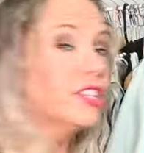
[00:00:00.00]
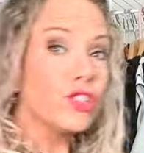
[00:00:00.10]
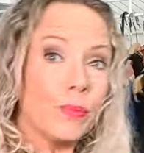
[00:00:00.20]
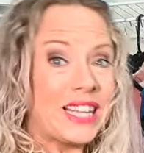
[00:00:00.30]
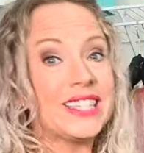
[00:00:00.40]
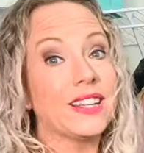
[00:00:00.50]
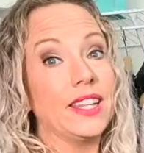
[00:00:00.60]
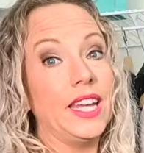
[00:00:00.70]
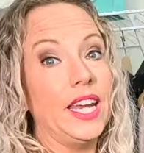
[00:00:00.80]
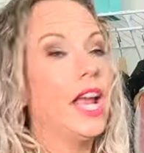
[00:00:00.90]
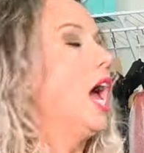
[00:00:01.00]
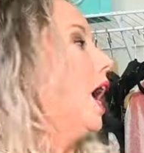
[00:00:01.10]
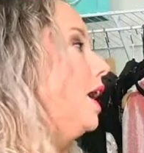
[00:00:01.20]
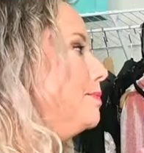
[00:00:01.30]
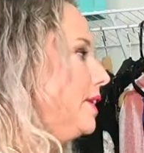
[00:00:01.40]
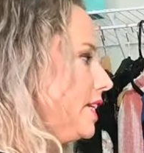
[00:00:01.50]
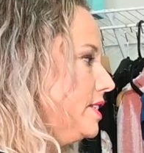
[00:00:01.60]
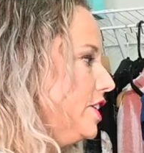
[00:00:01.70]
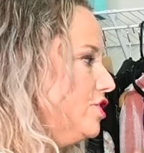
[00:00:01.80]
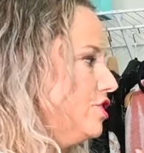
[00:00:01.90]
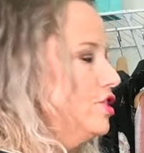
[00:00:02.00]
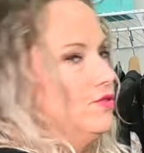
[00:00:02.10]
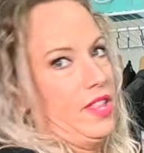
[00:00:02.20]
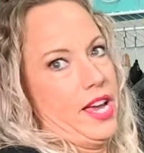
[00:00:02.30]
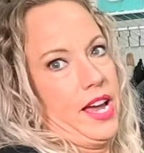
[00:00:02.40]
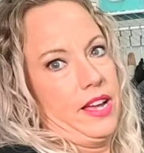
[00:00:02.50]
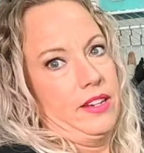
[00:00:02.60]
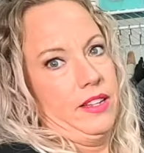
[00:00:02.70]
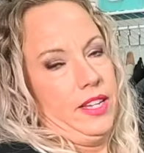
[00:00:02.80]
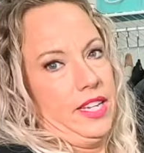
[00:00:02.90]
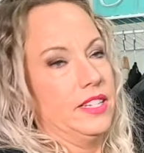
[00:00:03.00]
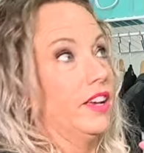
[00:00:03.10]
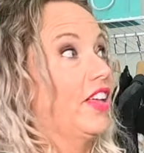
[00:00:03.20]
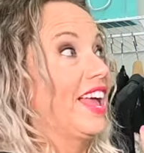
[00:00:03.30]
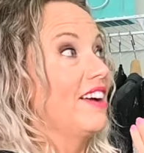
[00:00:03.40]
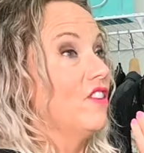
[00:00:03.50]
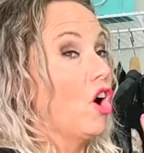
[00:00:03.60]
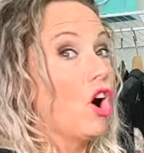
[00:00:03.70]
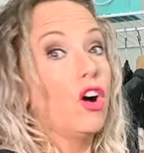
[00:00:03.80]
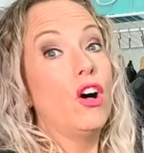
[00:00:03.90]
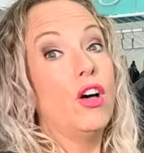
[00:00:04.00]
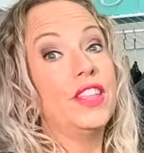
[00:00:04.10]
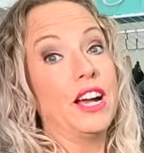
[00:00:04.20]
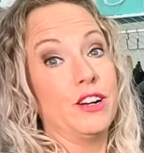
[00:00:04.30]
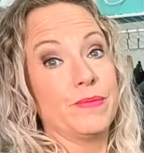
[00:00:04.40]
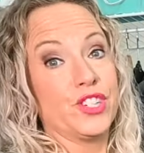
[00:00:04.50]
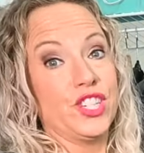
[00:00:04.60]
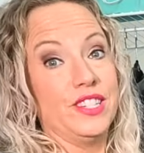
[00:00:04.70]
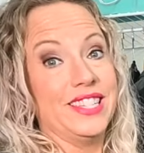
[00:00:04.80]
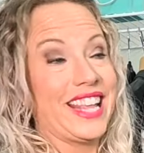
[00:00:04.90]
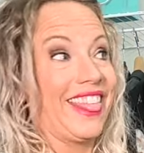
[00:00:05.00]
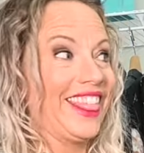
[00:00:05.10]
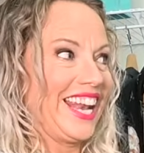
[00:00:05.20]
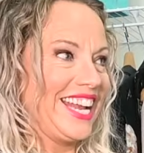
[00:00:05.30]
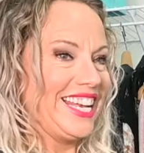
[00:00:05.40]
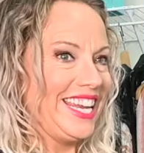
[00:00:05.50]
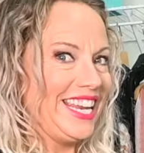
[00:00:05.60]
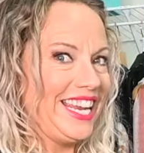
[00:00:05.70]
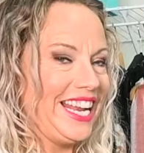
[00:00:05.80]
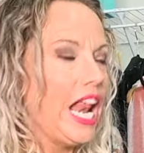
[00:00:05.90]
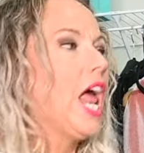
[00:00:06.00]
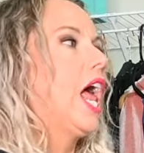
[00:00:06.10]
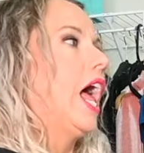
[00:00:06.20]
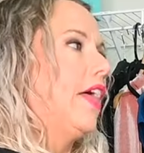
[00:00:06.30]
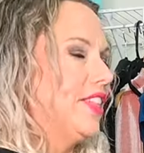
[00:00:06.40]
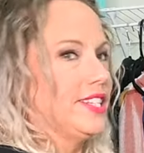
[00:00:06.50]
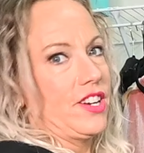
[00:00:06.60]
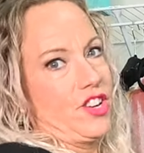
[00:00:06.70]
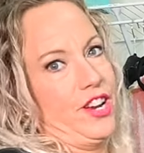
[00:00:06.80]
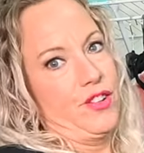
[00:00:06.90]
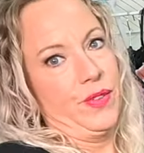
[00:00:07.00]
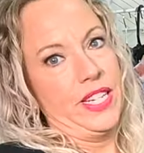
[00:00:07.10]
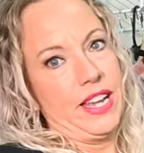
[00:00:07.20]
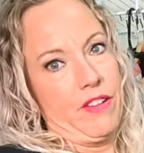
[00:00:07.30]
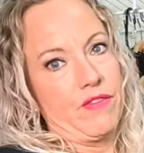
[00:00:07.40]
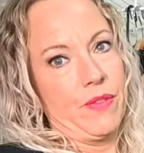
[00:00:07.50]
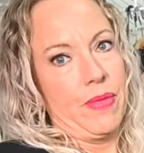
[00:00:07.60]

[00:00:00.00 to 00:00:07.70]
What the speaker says: So basically, I'm gonna continue to do that until I have all the options that I need and then start narrowing down from